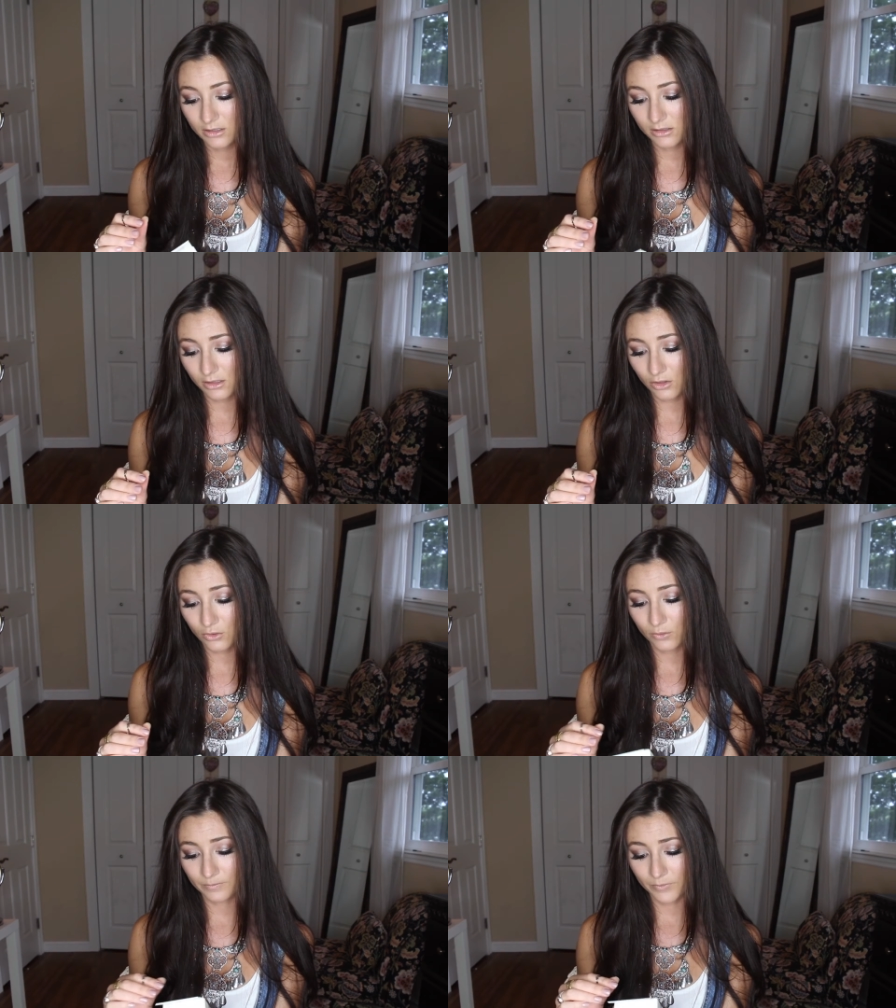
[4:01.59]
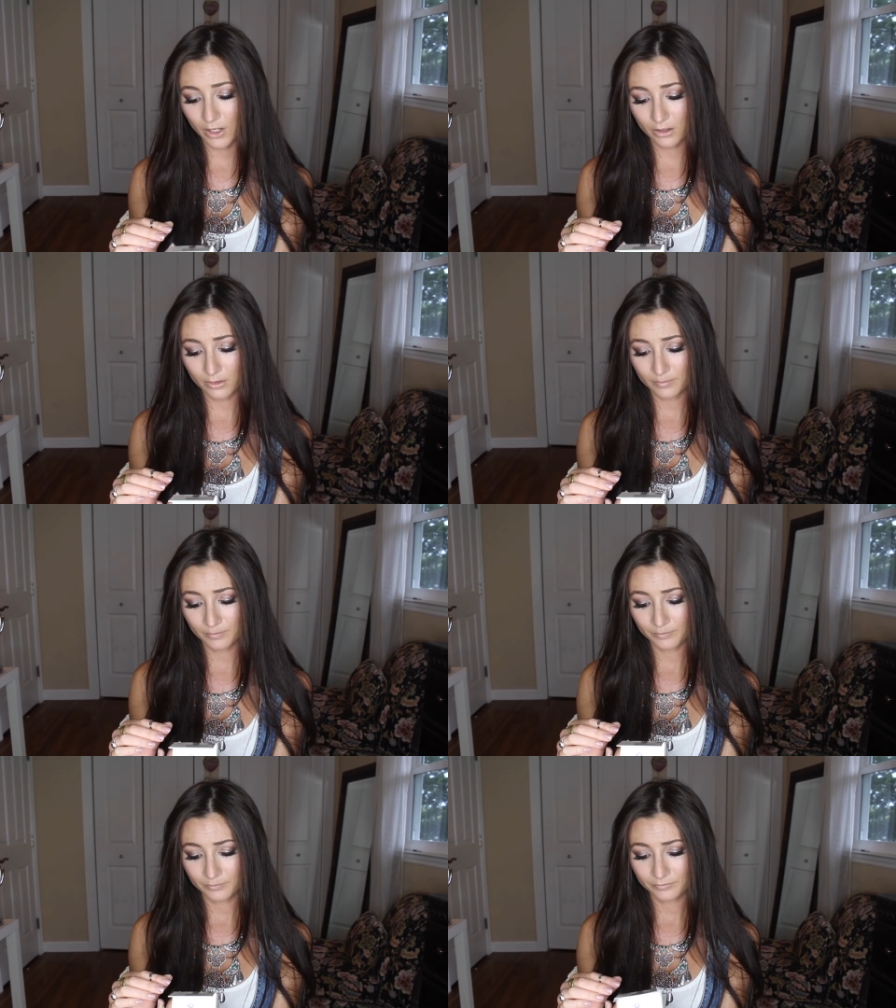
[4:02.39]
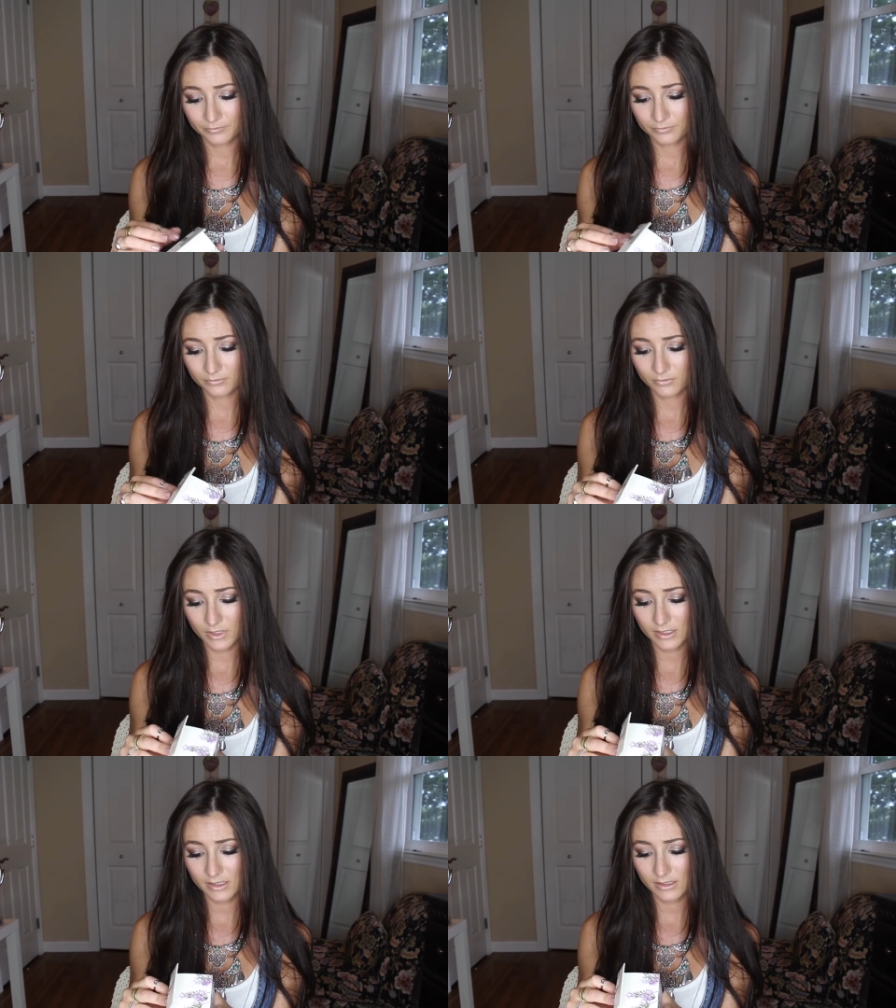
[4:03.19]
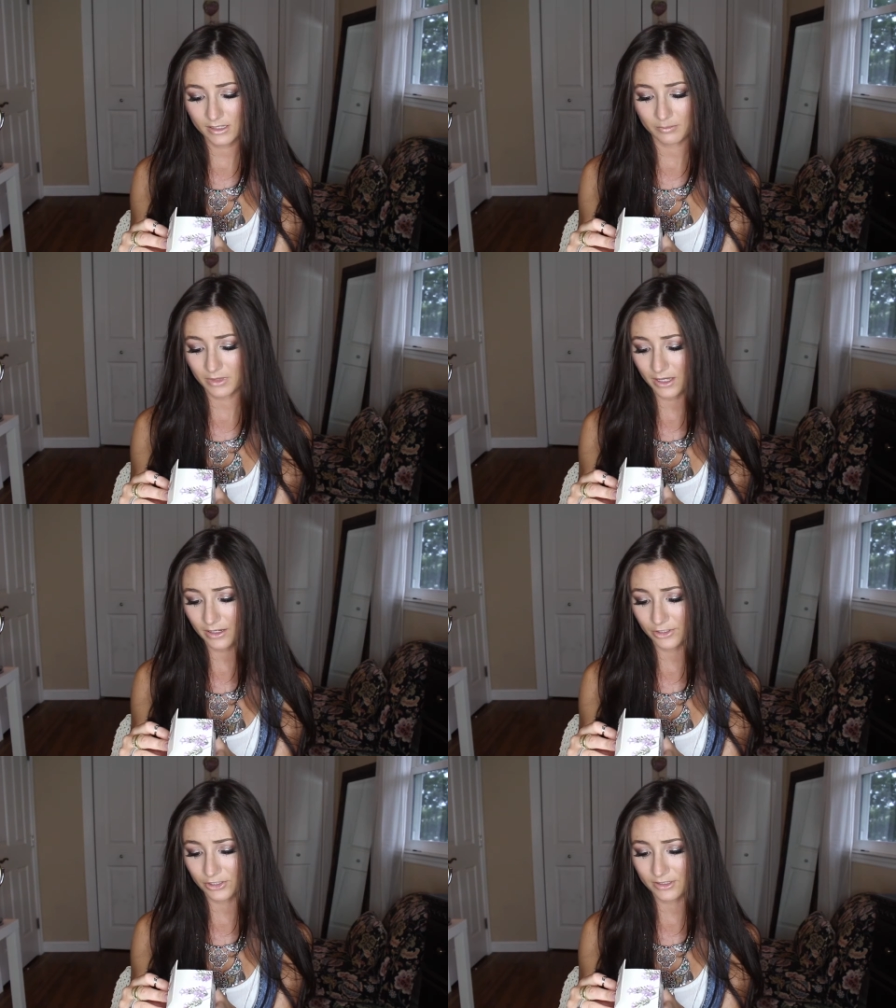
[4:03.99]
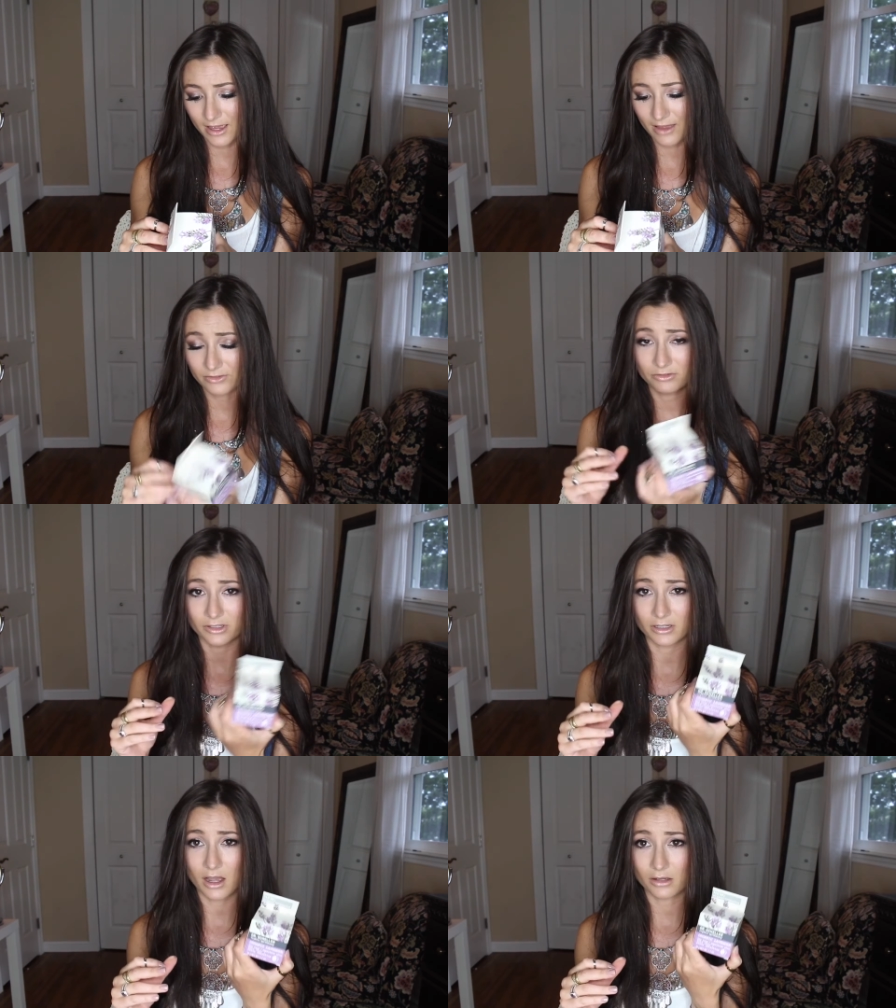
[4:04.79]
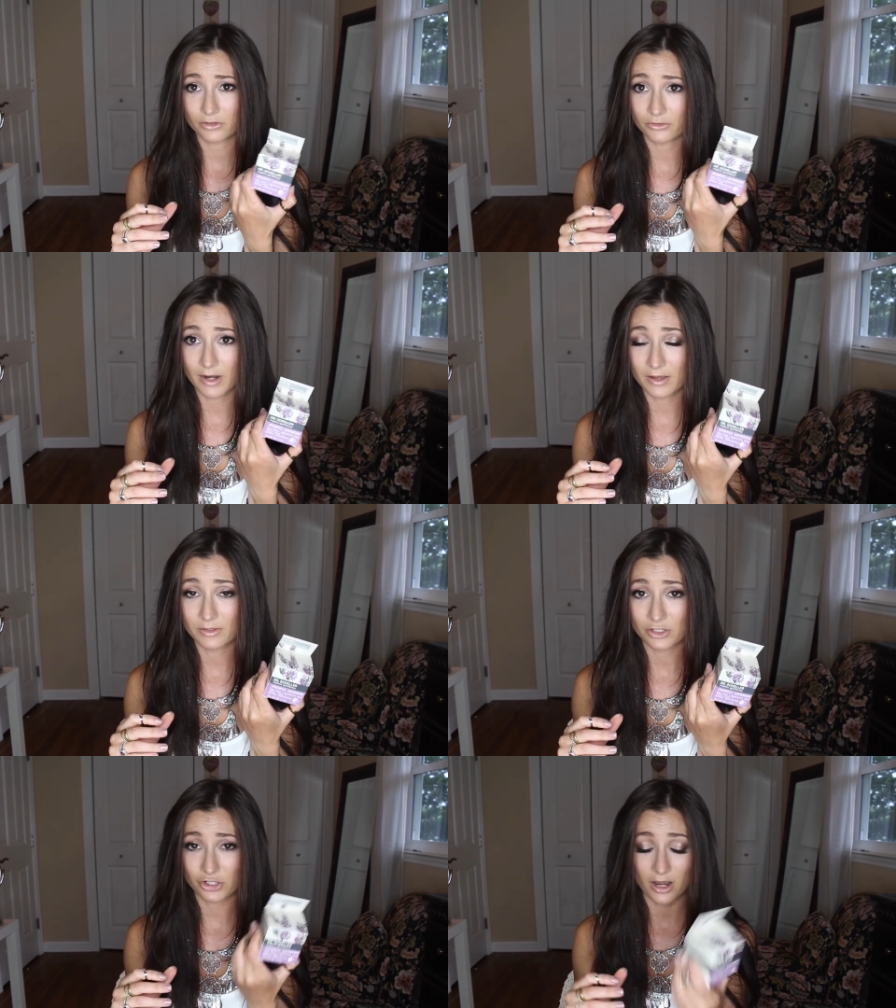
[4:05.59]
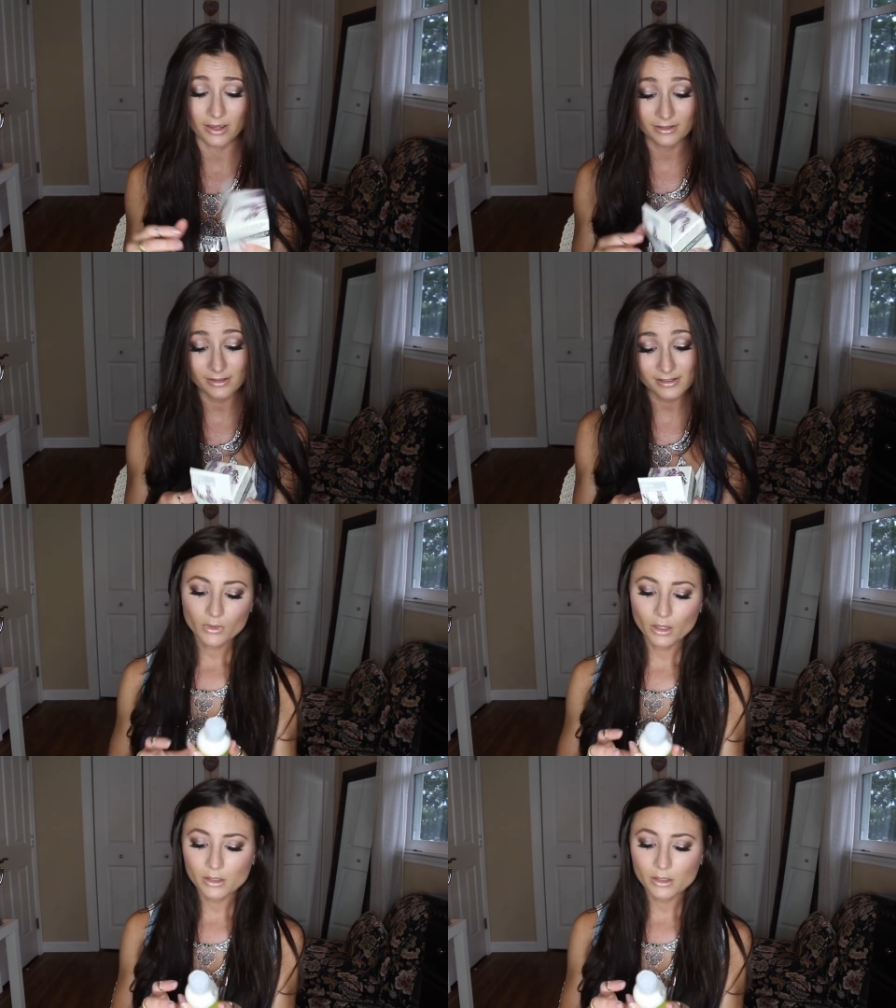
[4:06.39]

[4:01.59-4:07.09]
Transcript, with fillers: So, um... this is the same thing, I just haven't really gotten around to trying this.